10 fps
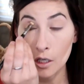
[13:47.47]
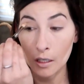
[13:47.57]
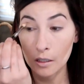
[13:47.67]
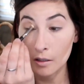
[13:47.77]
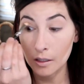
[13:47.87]

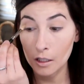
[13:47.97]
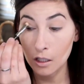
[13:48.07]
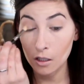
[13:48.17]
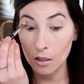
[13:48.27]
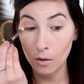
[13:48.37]
and
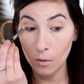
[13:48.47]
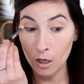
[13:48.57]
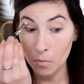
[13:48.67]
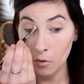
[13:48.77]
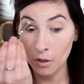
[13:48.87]
here
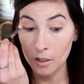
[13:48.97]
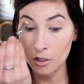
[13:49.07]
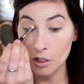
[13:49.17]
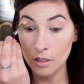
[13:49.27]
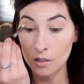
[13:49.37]
our
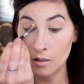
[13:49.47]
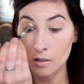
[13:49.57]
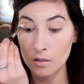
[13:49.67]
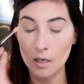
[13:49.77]
mortgage is,